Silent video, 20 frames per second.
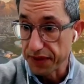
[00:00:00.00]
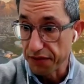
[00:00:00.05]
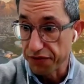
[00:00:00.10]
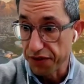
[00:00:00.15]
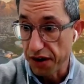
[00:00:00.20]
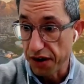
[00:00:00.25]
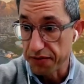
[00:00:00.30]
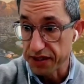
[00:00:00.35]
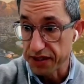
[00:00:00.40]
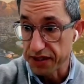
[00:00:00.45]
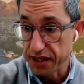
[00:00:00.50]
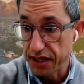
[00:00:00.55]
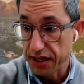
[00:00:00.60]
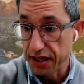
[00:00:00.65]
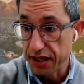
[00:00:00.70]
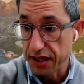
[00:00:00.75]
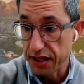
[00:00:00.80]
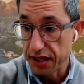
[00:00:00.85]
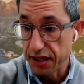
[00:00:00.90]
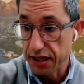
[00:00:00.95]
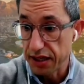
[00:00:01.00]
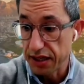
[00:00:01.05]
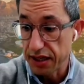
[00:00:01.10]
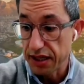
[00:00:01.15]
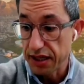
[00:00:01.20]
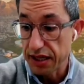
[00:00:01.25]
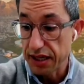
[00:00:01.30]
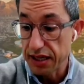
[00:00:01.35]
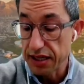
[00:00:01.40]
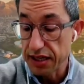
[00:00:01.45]
pharmacy
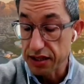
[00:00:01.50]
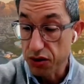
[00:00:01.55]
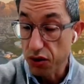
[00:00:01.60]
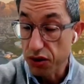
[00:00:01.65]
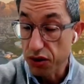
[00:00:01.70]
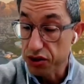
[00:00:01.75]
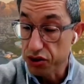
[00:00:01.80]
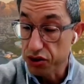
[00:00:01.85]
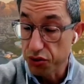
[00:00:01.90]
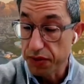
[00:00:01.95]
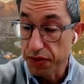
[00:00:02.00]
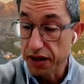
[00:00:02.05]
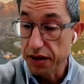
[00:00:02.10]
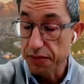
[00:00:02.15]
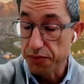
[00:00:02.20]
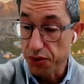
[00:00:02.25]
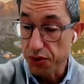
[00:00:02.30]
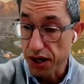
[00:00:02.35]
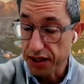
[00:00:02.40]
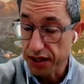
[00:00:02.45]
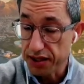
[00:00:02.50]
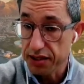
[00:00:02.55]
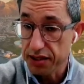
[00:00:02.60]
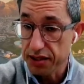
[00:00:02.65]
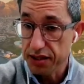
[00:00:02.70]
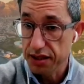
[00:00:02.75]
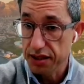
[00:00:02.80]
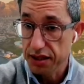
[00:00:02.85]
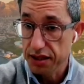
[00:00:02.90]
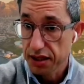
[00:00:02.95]
is going to be
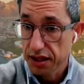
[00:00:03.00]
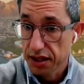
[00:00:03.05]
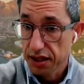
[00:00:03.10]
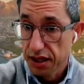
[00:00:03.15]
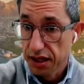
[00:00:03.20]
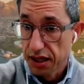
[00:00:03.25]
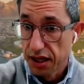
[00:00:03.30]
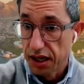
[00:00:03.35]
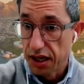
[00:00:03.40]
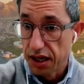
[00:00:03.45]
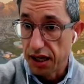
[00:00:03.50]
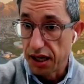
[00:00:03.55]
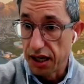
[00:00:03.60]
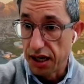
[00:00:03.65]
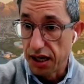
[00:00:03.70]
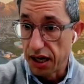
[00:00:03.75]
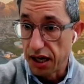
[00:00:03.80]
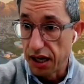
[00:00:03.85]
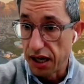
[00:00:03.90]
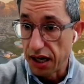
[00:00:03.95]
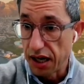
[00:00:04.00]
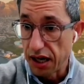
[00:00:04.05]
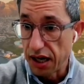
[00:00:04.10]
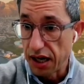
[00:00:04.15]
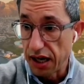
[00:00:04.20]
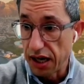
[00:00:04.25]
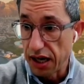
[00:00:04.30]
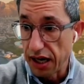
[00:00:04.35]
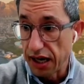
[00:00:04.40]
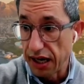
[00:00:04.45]
practiced.
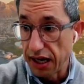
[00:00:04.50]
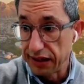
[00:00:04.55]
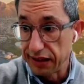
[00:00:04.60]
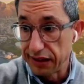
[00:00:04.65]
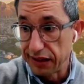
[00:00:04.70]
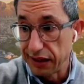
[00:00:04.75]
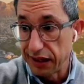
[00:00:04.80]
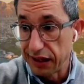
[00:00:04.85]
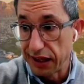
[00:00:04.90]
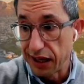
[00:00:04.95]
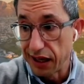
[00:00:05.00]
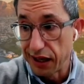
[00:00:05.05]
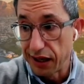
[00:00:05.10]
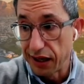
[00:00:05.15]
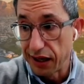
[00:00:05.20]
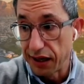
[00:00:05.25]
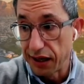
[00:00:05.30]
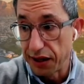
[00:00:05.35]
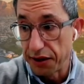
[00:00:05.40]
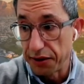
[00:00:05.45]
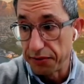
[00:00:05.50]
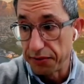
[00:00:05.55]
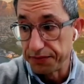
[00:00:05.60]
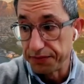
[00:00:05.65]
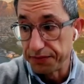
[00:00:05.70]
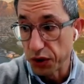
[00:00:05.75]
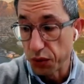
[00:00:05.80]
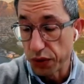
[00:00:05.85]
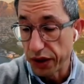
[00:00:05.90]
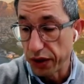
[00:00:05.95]
And
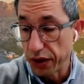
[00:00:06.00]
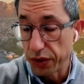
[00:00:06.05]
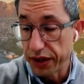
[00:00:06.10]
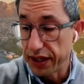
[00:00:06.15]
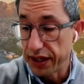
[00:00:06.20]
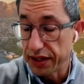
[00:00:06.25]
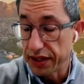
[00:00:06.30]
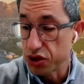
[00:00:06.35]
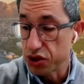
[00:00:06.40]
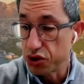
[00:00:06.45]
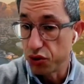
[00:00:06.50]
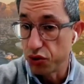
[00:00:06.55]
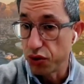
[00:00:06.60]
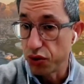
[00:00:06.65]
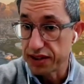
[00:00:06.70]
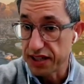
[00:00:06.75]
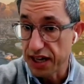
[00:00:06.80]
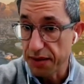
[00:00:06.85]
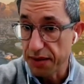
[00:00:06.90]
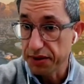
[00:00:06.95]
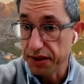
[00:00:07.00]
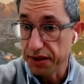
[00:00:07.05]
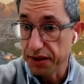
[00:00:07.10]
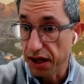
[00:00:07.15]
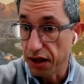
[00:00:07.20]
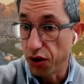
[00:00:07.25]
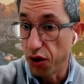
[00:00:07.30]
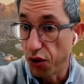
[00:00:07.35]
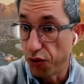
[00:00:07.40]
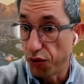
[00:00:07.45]
we need to adapt
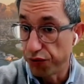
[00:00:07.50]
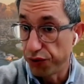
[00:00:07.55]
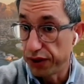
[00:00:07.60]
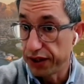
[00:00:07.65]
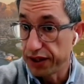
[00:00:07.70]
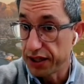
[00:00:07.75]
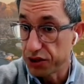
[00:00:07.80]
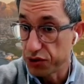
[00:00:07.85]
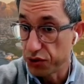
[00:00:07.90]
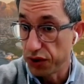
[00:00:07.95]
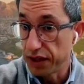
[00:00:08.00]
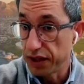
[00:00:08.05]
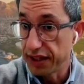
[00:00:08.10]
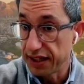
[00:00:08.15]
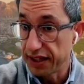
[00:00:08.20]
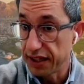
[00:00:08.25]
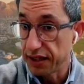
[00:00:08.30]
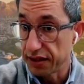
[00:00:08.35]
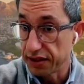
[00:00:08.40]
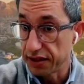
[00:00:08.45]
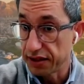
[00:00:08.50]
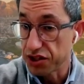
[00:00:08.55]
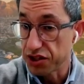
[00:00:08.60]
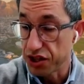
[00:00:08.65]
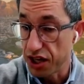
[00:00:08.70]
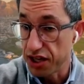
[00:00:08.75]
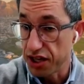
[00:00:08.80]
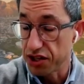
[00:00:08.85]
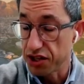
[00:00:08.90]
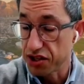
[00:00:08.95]
and hopefully to lead the
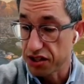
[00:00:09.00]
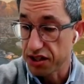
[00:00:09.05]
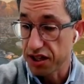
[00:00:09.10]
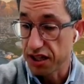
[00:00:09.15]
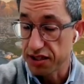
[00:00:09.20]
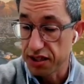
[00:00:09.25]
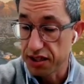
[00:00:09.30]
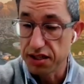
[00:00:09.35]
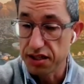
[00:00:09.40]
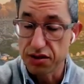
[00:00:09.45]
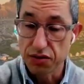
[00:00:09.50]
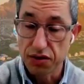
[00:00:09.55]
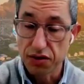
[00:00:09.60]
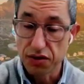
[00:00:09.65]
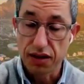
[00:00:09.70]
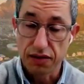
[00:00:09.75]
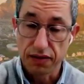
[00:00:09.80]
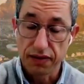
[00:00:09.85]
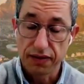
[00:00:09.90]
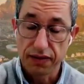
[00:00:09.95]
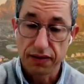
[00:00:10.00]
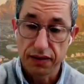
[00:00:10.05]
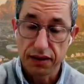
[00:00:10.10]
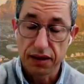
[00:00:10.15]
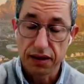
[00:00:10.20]
change that digital health